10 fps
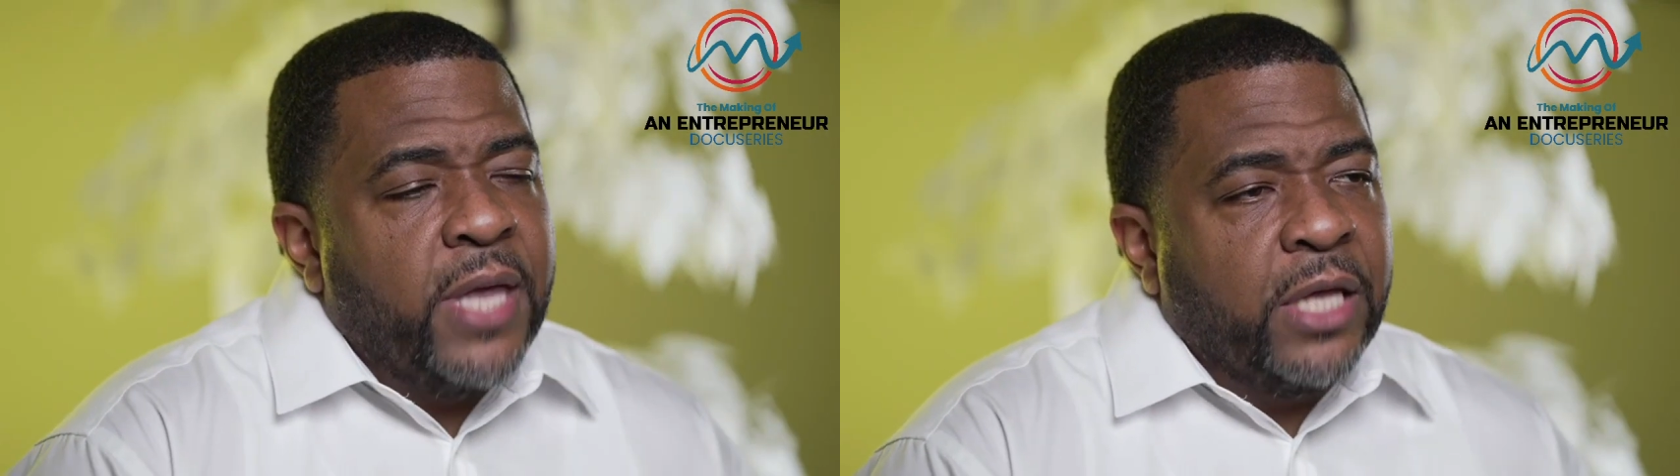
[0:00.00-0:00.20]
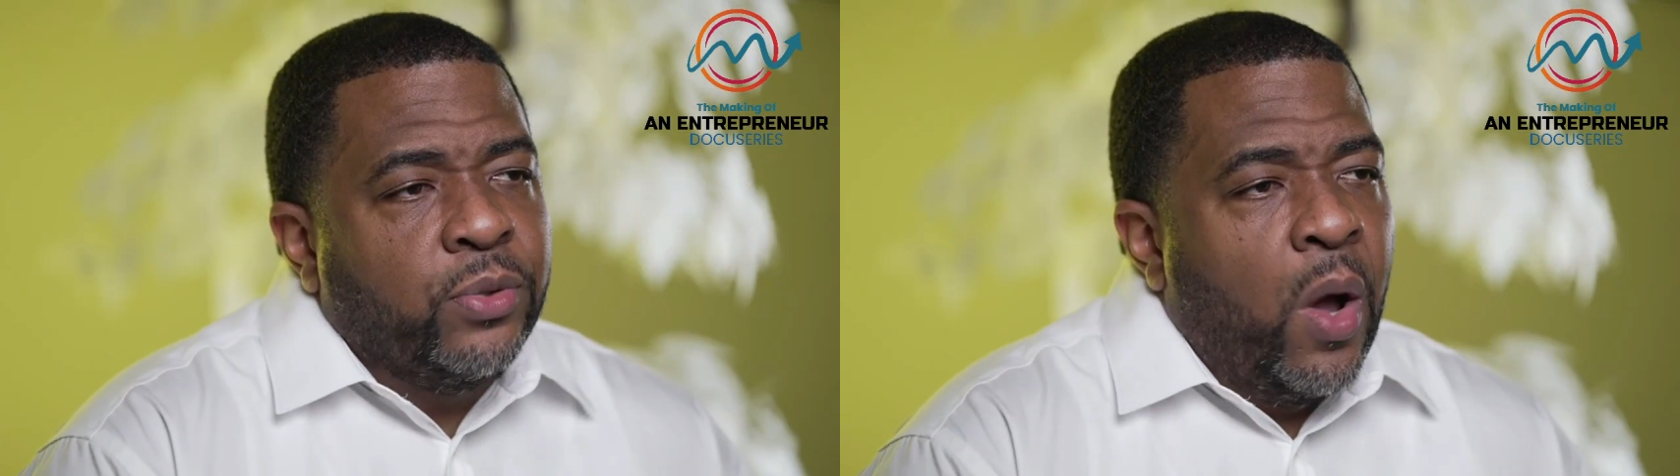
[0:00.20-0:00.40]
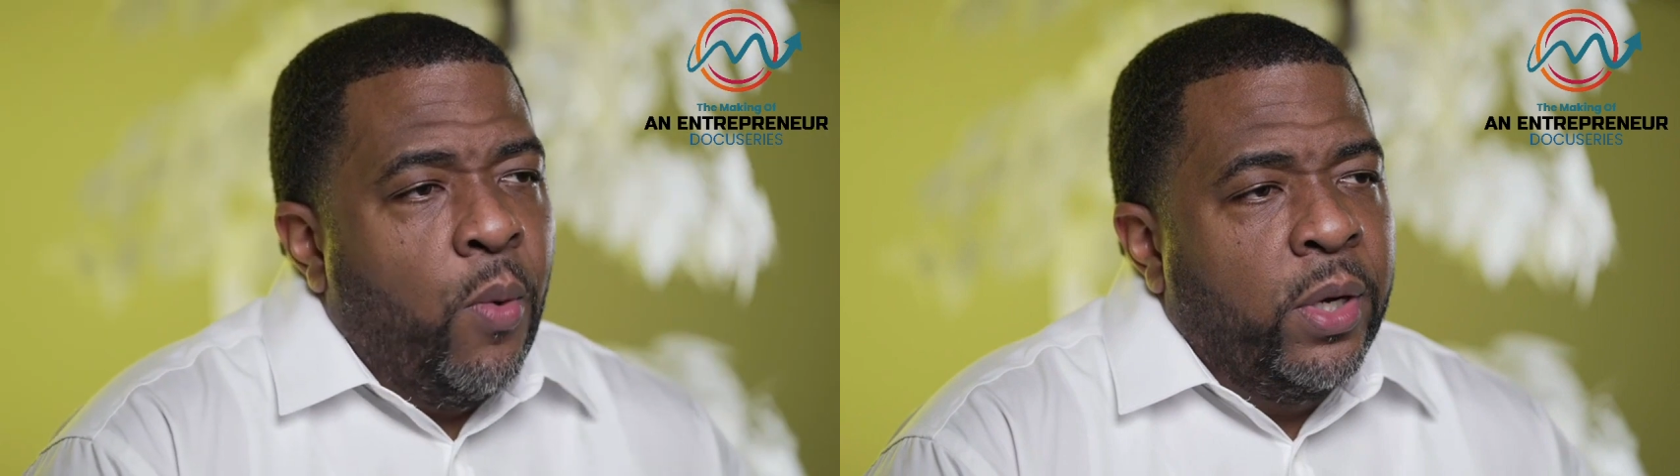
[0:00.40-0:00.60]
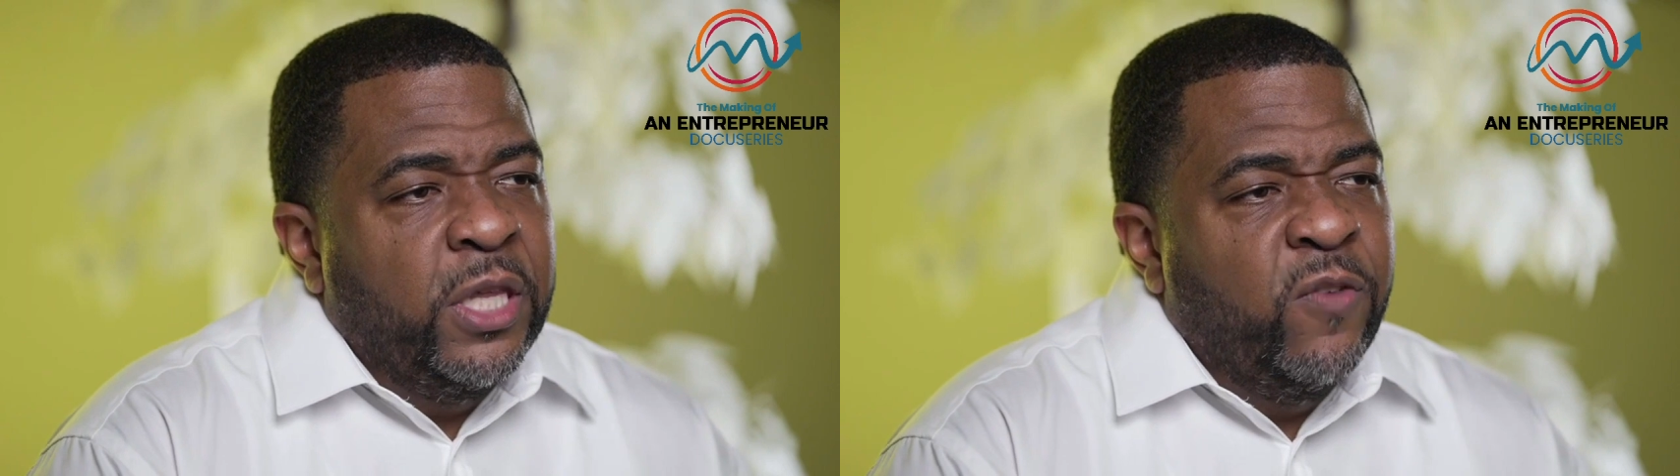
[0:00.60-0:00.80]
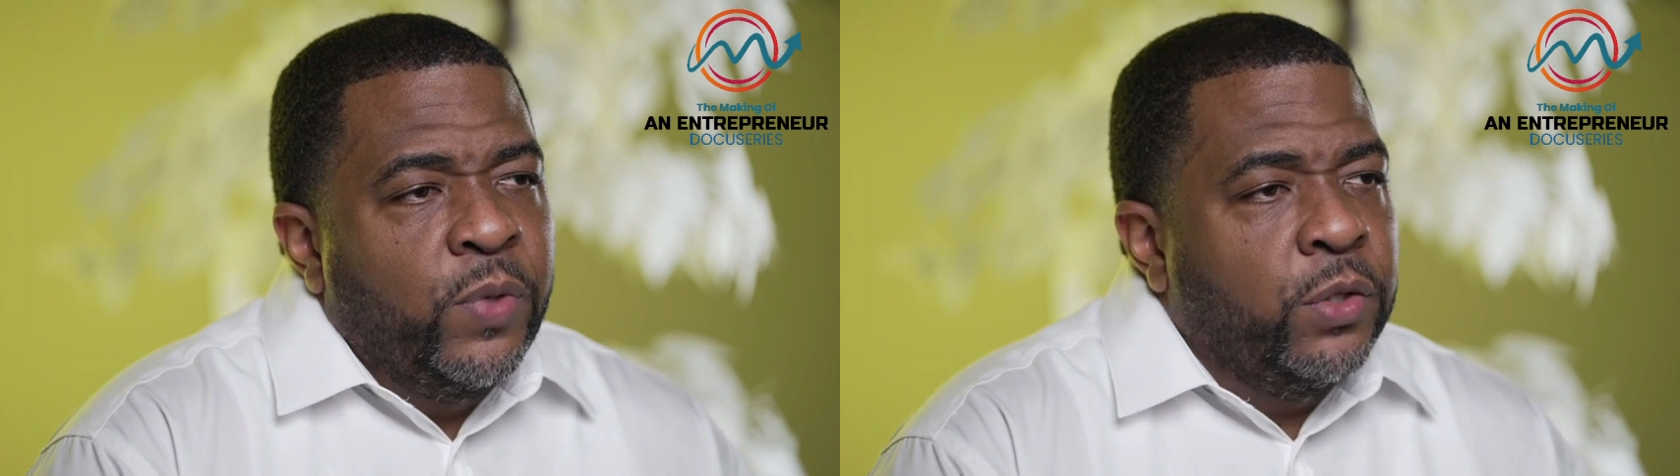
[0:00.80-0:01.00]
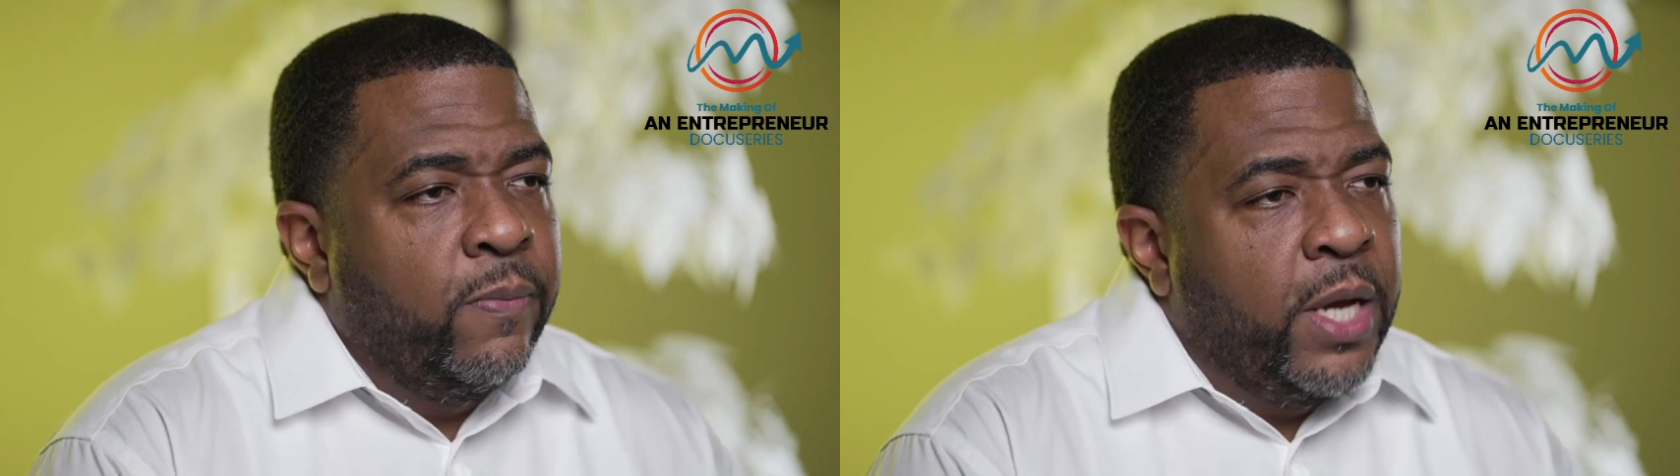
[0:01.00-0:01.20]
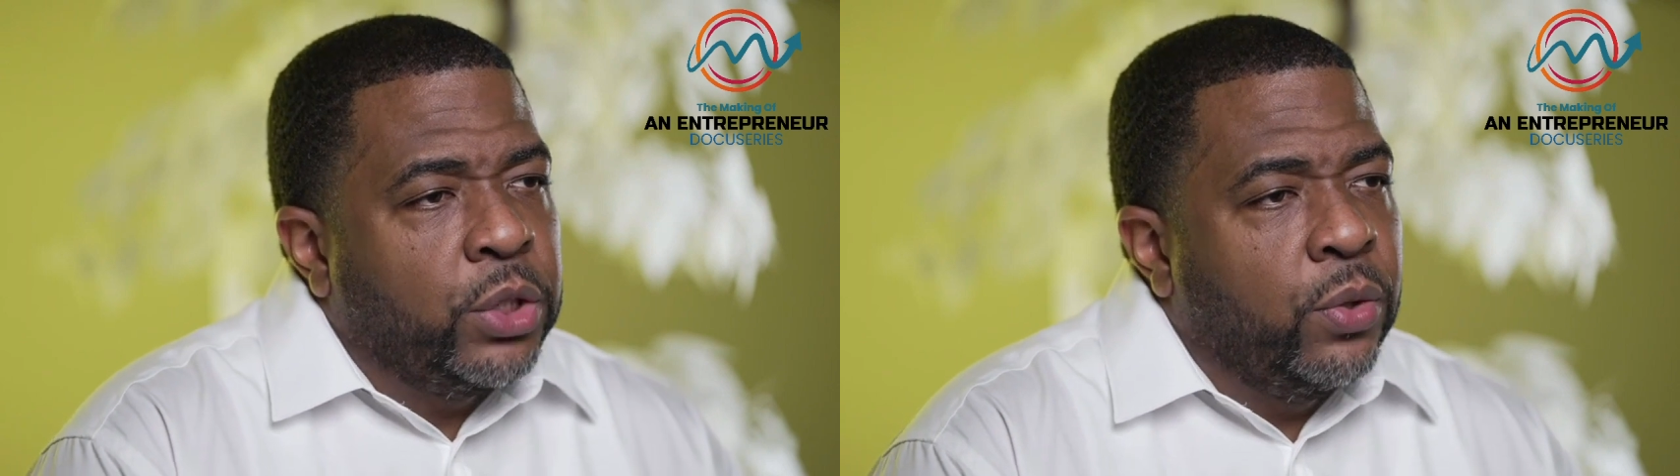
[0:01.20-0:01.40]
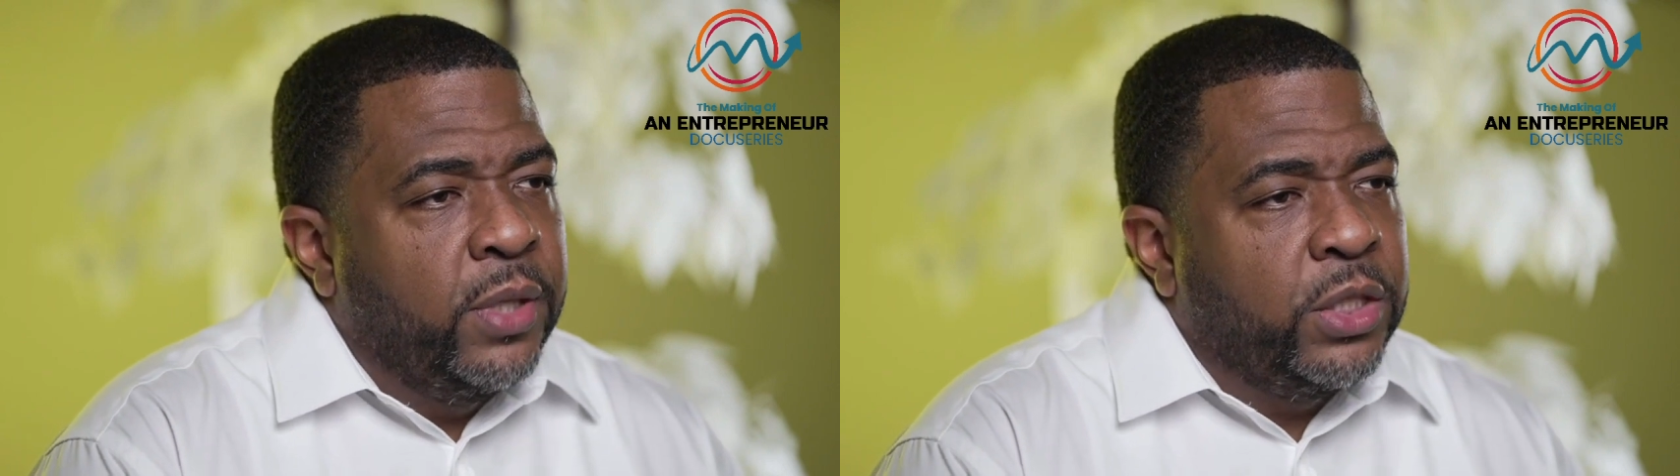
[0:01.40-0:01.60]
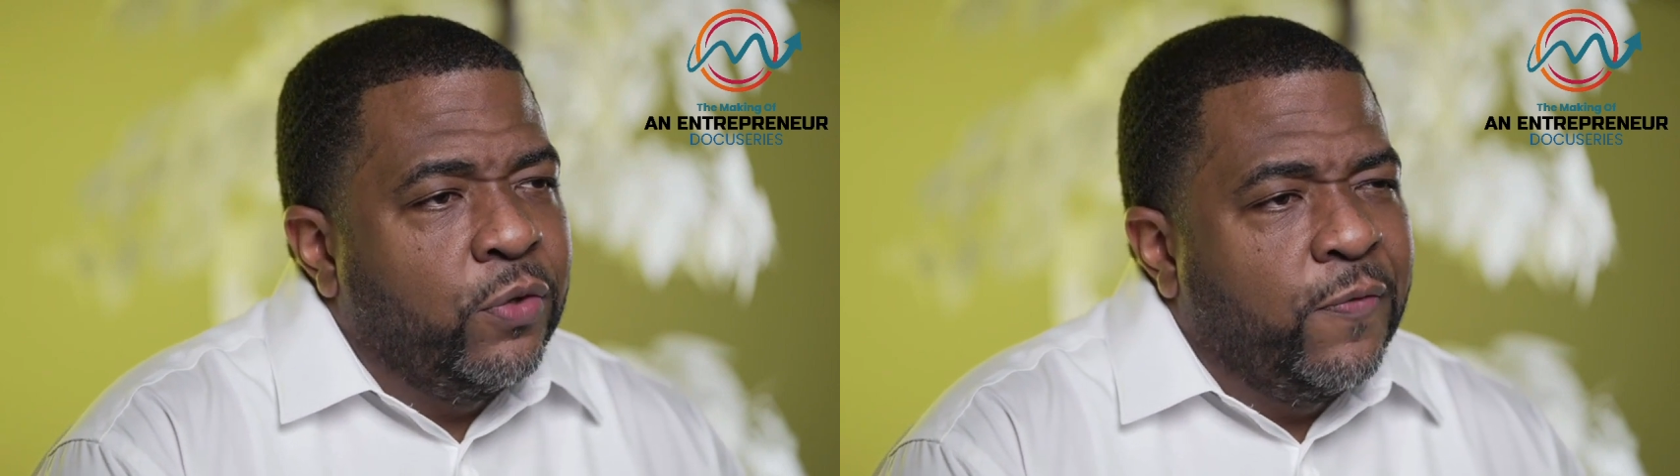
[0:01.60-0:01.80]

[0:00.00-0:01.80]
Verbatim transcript: that's what I want to leave with you, to make sure that